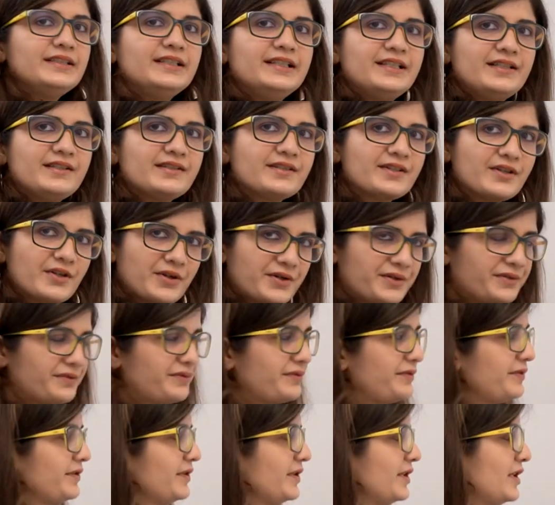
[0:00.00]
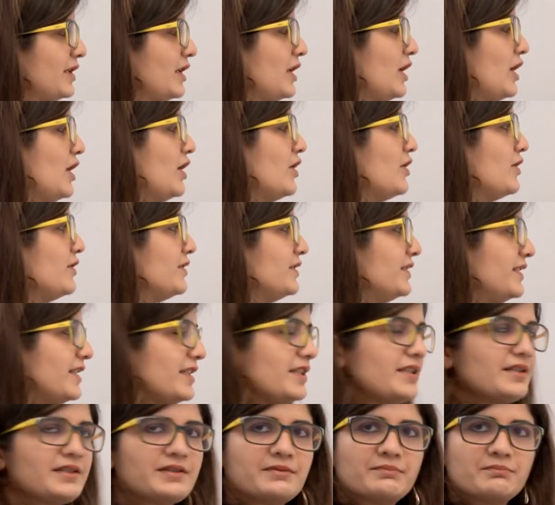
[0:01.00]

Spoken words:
19. This